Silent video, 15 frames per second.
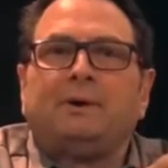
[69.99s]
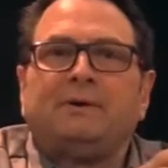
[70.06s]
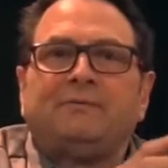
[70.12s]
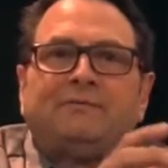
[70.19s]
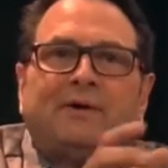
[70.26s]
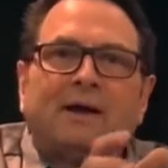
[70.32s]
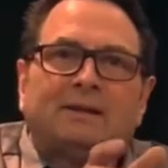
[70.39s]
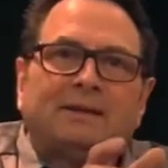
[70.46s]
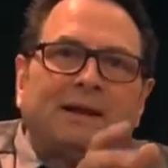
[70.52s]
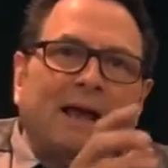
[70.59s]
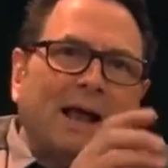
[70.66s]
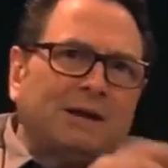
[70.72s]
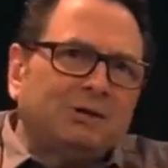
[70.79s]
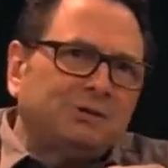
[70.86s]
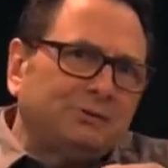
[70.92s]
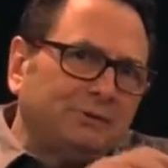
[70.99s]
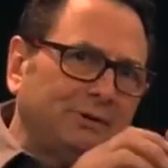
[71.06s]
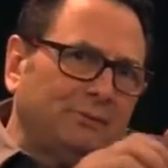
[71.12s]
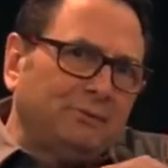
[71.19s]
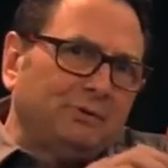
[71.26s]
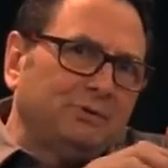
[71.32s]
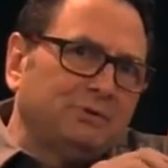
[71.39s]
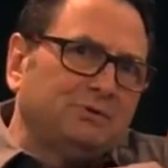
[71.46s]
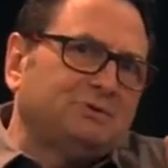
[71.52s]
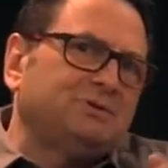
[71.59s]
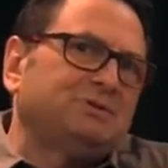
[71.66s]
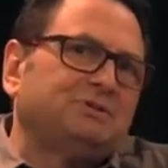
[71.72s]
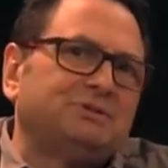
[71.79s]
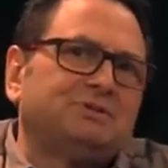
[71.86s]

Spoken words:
And in fact, it actually reduces